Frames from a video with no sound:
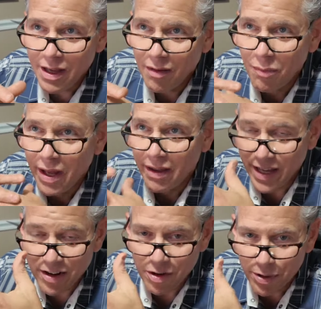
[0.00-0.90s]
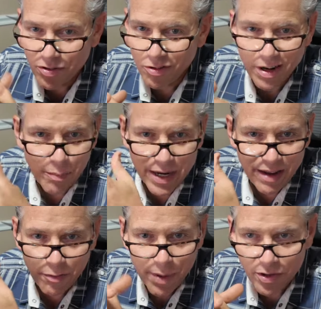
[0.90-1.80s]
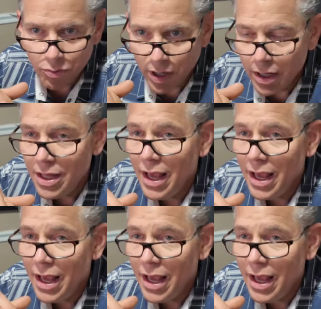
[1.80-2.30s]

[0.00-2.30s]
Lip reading: you got to jump it to start, I might not even mess with it.